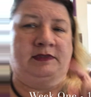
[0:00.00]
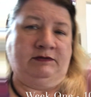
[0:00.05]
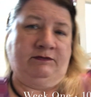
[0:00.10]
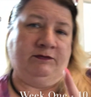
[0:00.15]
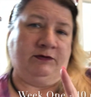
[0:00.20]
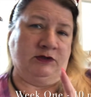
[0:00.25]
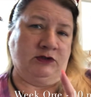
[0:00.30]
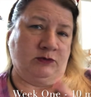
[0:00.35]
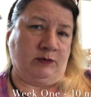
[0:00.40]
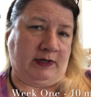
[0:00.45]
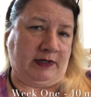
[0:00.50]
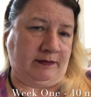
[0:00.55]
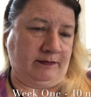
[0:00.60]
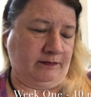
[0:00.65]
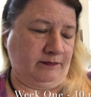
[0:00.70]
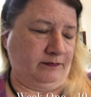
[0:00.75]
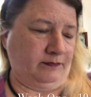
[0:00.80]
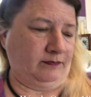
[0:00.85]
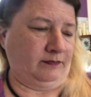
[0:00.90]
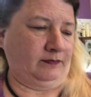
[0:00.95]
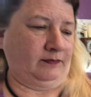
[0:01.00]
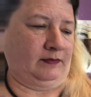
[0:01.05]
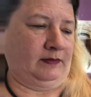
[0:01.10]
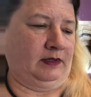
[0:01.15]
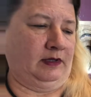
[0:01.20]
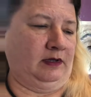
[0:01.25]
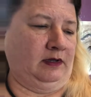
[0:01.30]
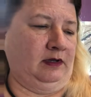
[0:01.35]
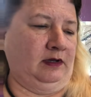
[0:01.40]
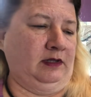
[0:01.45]
First week.
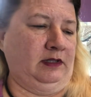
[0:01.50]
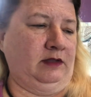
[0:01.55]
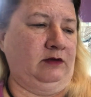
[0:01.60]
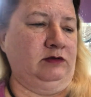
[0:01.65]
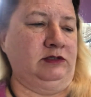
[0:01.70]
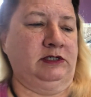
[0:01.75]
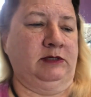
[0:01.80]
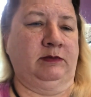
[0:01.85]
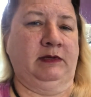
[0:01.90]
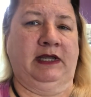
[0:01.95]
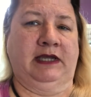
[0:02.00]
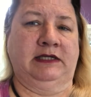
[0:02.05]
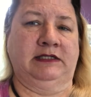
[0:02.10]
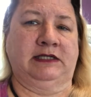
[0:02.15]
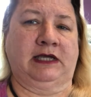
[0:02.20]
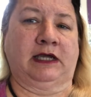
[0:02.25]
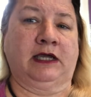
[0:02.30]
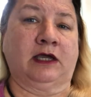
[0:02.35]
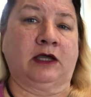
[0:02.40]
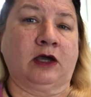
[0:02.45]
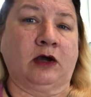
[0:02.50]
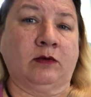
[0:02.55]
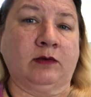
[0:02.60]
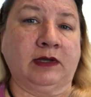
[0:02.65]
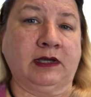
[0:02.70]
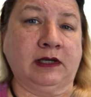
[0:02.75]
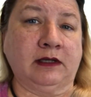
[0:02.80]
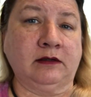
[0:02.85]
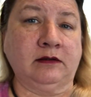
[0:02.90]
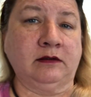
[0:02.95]
There were some days I could go
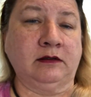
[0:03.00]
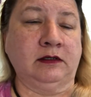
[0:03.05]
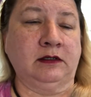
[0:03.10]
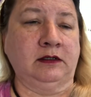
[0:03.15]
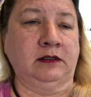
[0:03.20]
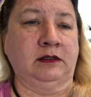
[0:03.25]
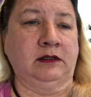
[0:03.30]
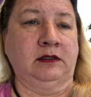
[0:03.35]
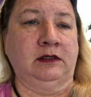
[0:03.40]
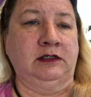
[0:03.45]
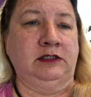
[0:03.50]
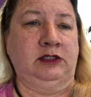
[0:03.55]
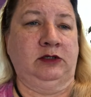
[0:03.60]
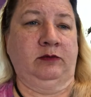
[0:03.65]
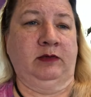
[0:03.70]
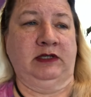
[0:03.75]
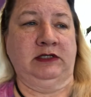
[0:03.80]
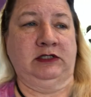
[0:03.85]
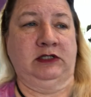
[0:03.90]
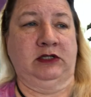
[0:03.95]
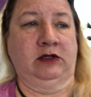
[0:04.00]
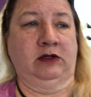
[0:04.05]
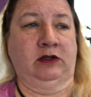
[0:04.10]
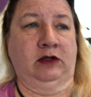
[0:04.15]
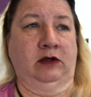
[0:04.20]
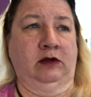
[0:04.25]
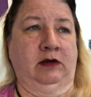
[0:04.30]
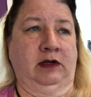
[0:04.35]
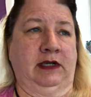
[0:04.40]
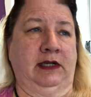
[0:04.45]
in to my
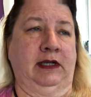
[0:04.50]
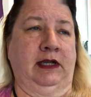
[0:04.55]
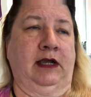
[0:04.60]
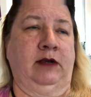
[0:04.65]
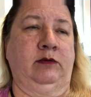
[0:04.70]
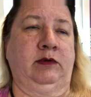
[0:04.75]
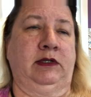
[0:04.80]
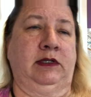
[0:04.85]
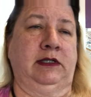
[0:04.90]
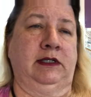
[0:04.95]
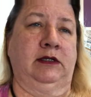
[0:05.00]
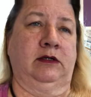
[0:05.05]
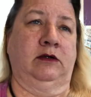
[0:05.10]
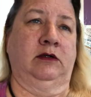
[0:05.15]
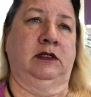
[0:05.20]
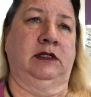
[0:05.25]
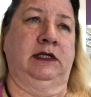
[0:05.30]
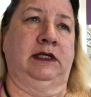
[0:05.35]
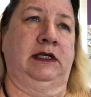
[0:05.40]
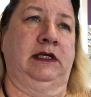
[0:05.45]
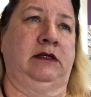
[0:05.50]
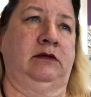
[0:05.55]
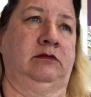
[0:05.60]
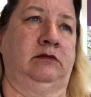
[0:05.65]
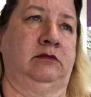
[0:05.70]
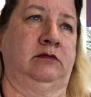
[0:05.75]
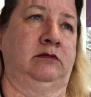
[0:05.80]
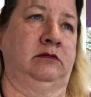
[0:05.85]
studio and I would literally